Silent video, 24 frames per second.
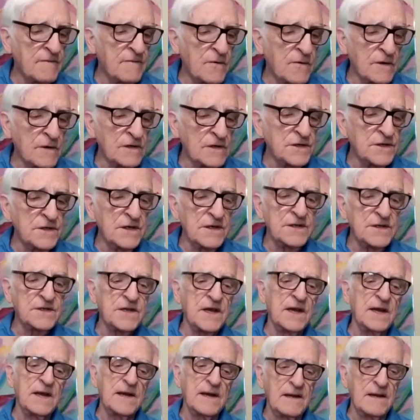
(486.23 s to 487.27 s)
Of course it
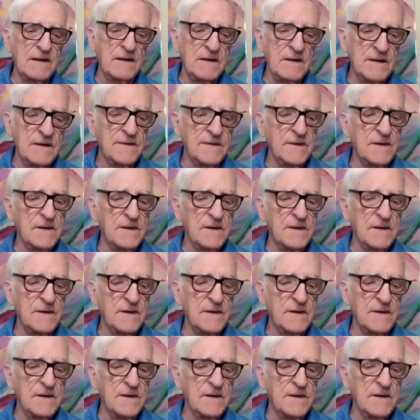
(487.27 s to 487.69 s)
is saying